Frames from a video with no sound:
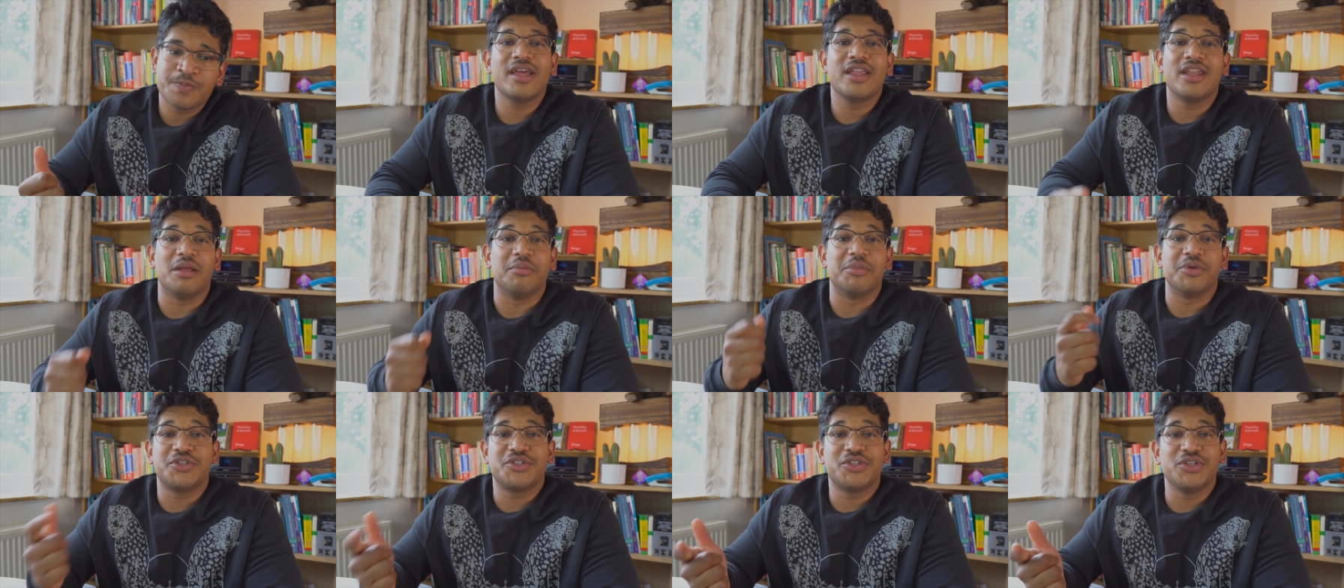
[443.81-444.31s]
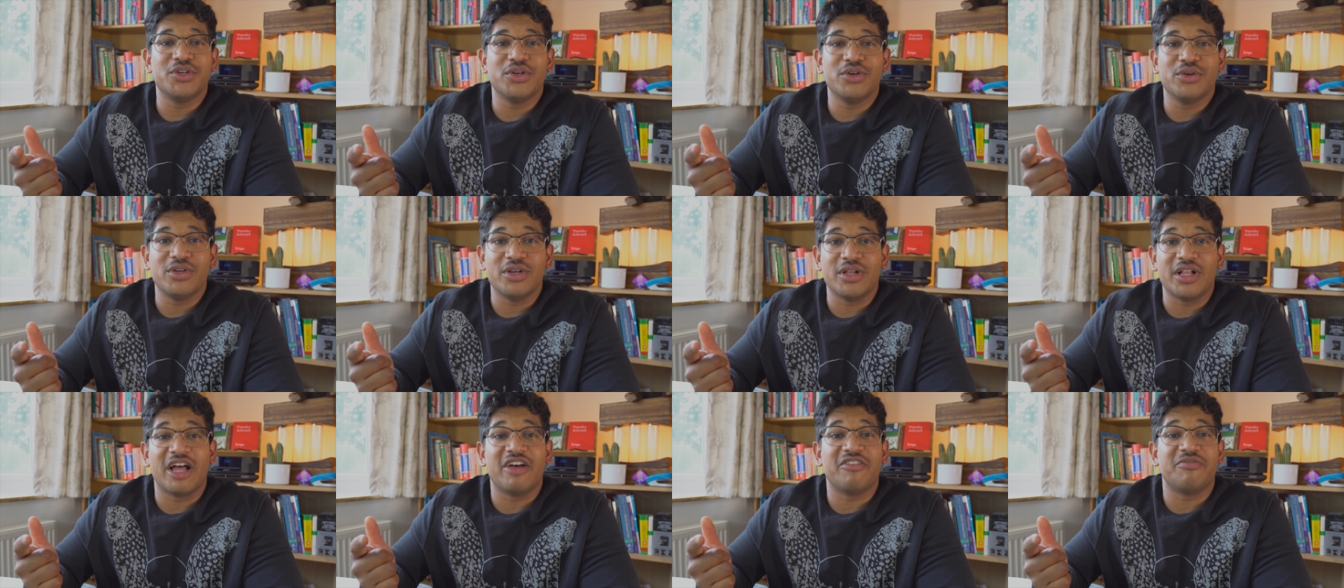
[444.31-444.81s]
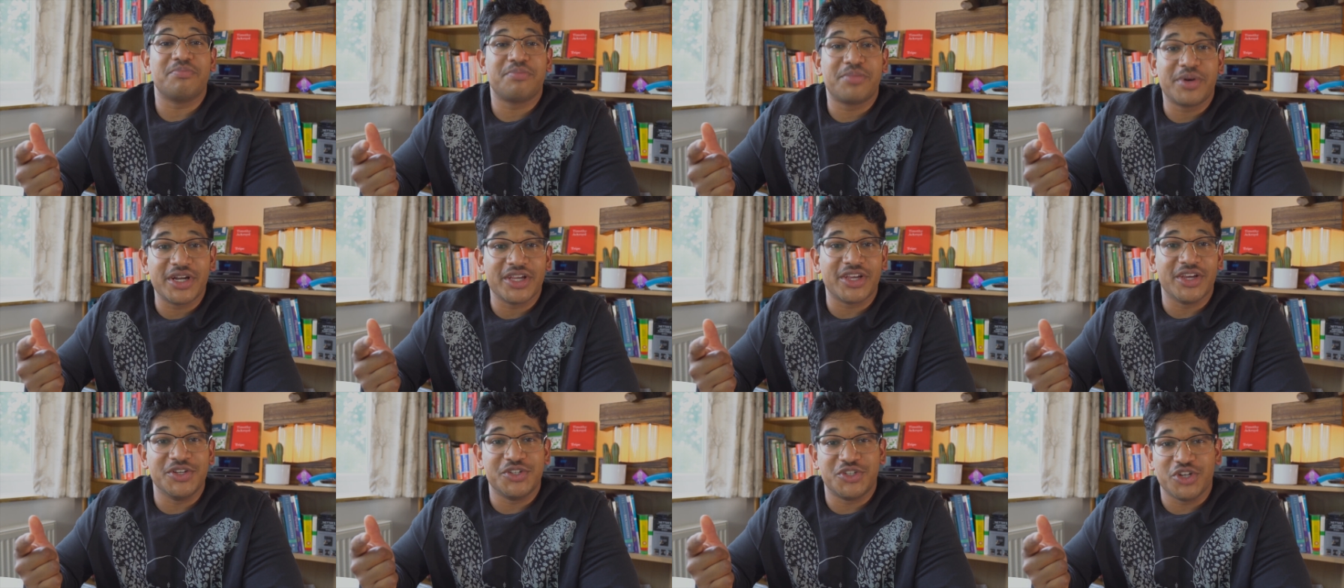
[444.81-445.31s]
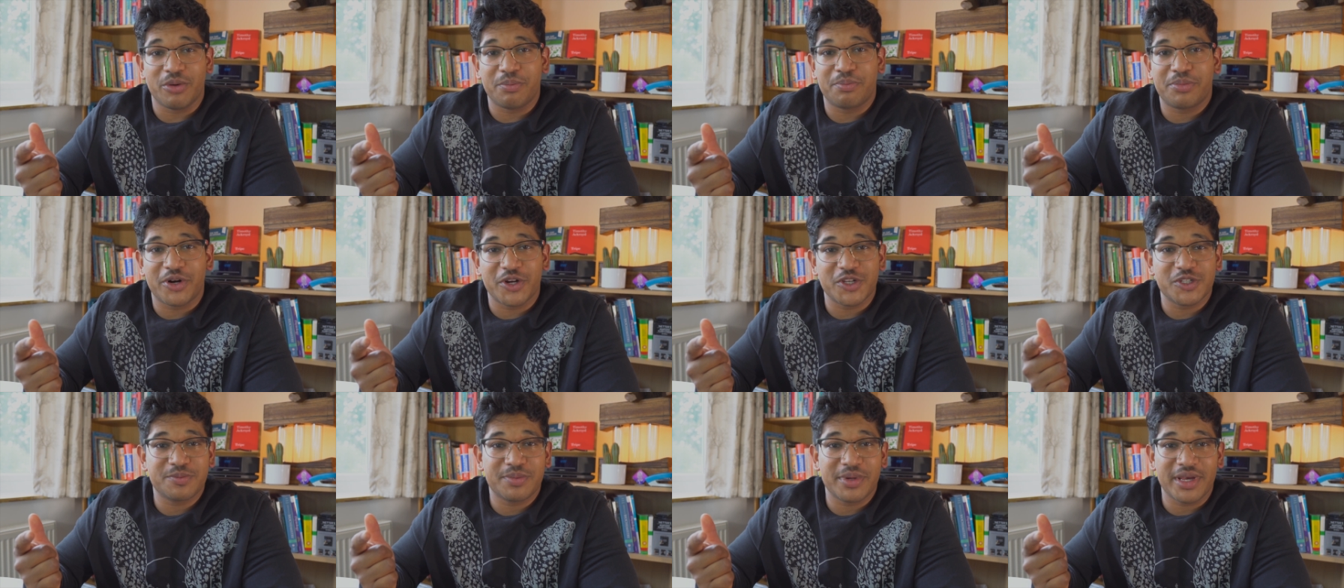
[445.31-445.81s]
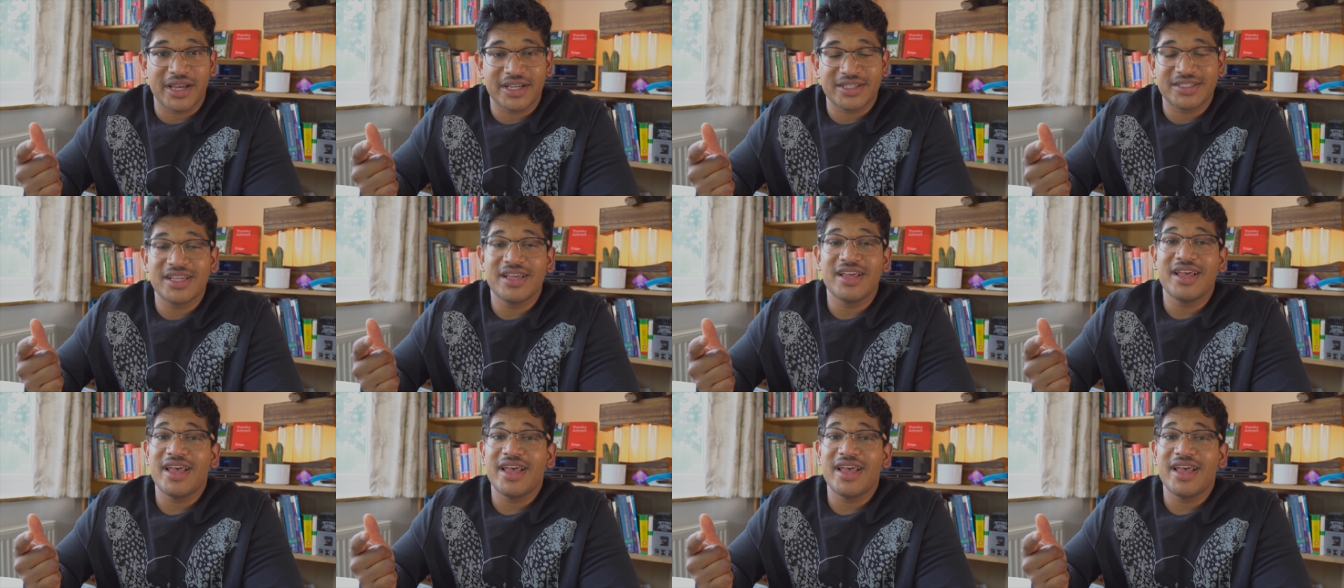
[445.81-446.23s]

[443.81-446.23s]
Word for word: Number two, you'll have pretty good job prospects,